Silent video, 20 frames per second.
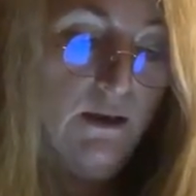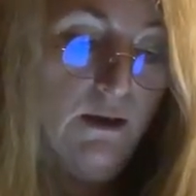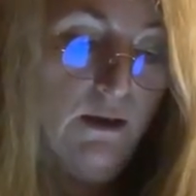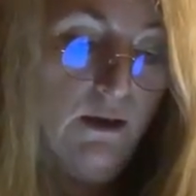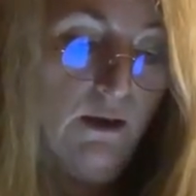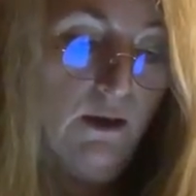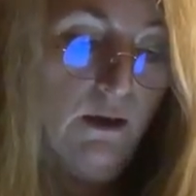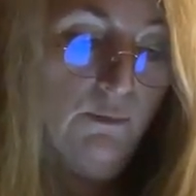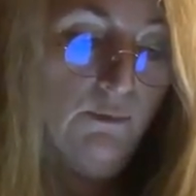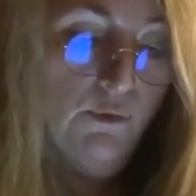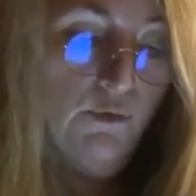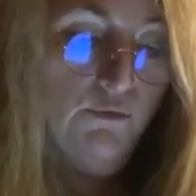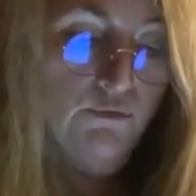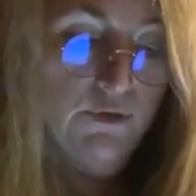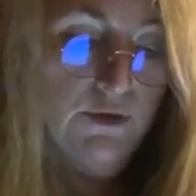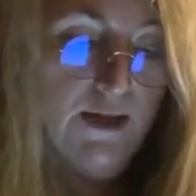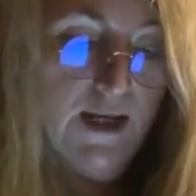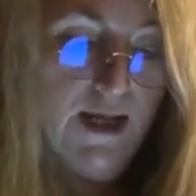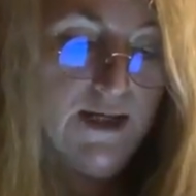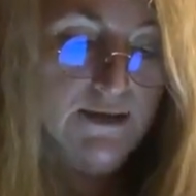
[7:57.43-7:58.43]
are more
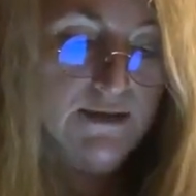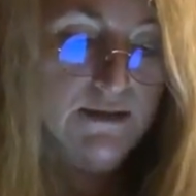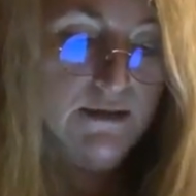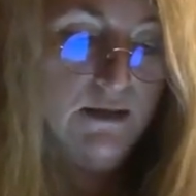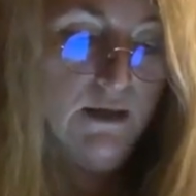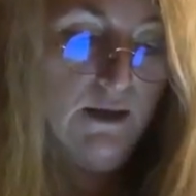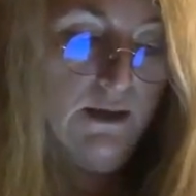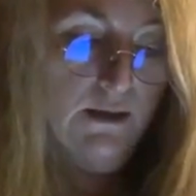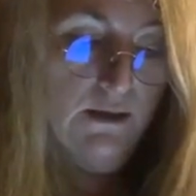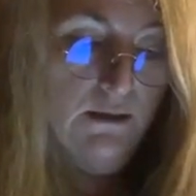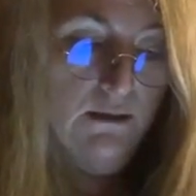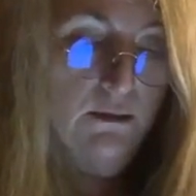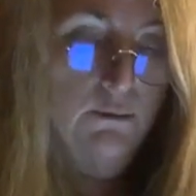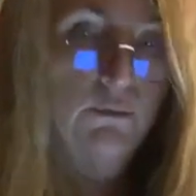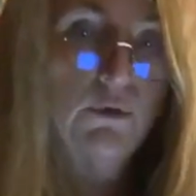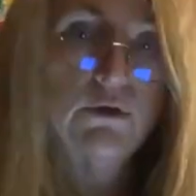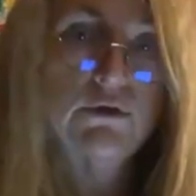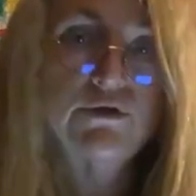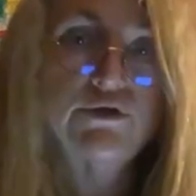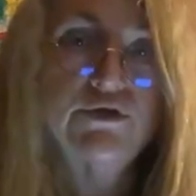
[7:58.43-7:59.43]
or less like the
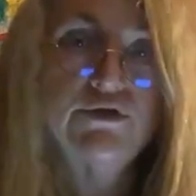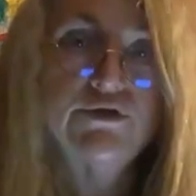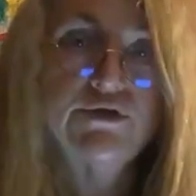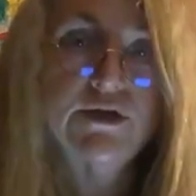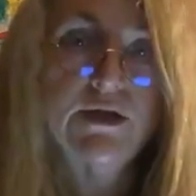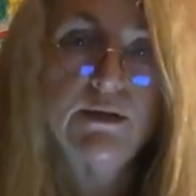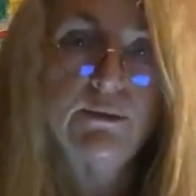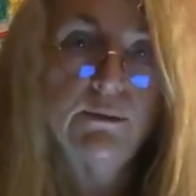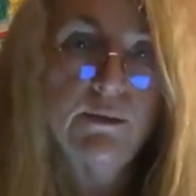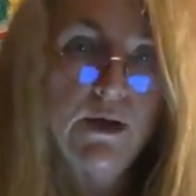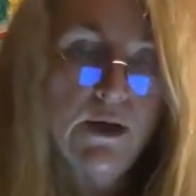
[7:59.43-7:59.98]
ones you see me